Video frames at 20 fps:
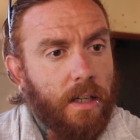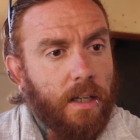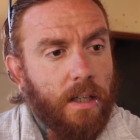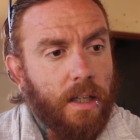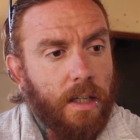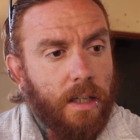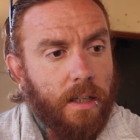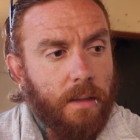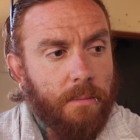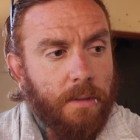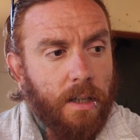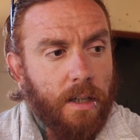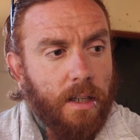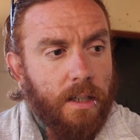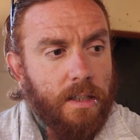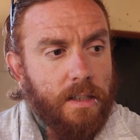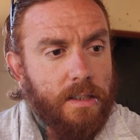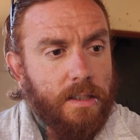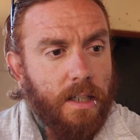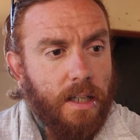not
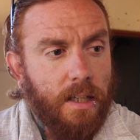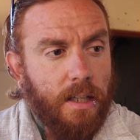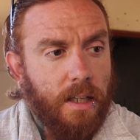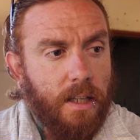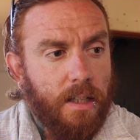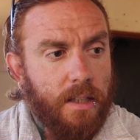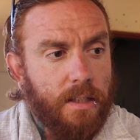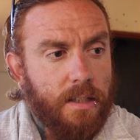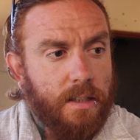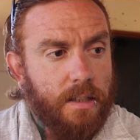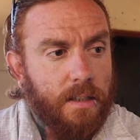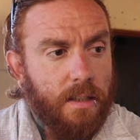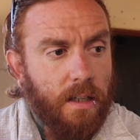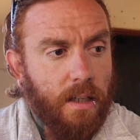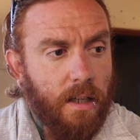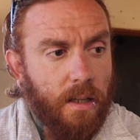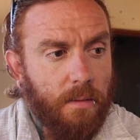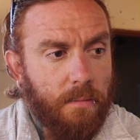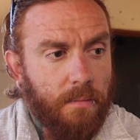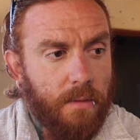going to say that it's
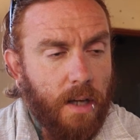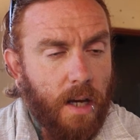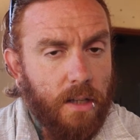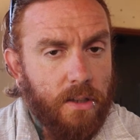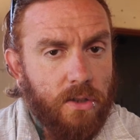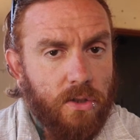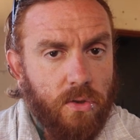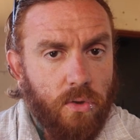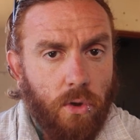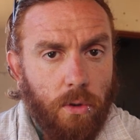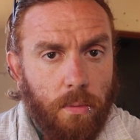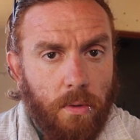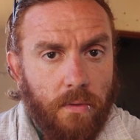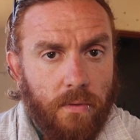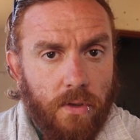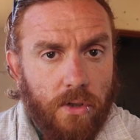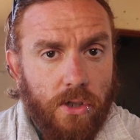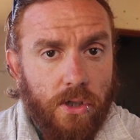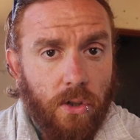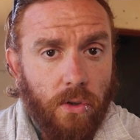not suitable
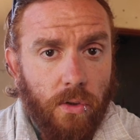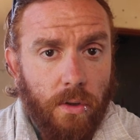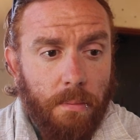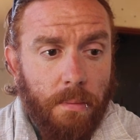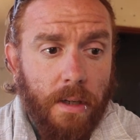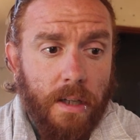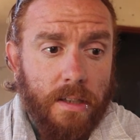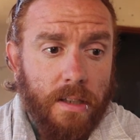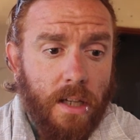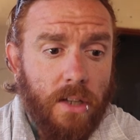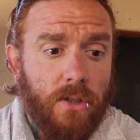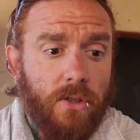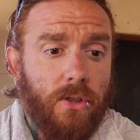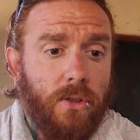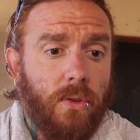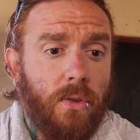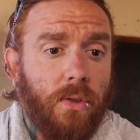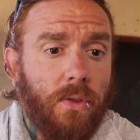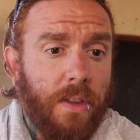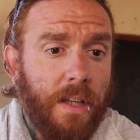for children, because I
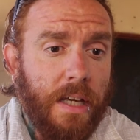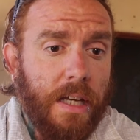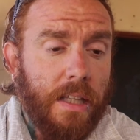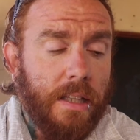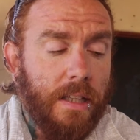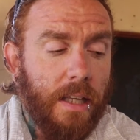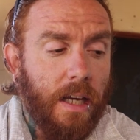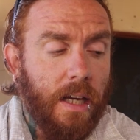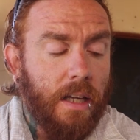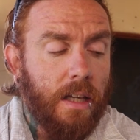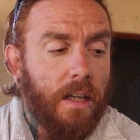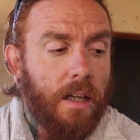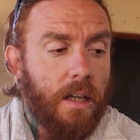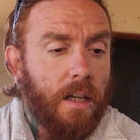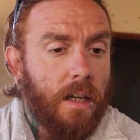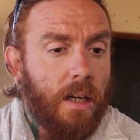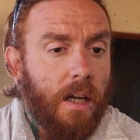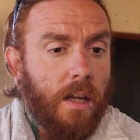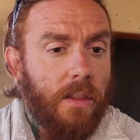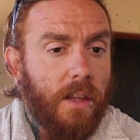do think that
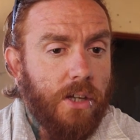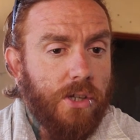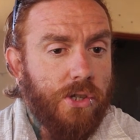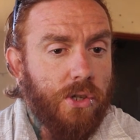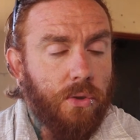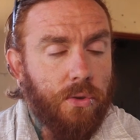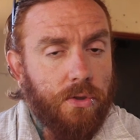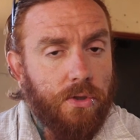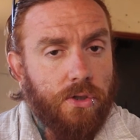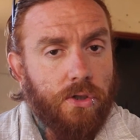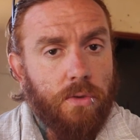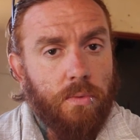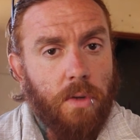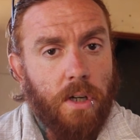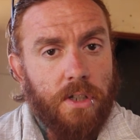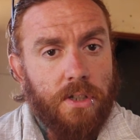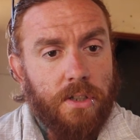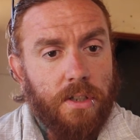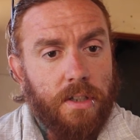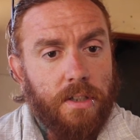children should
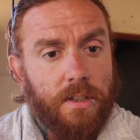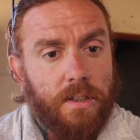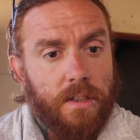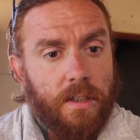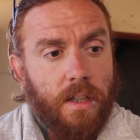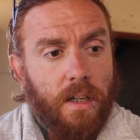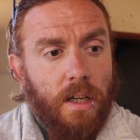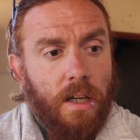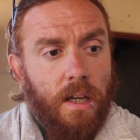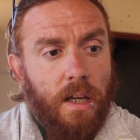watch this,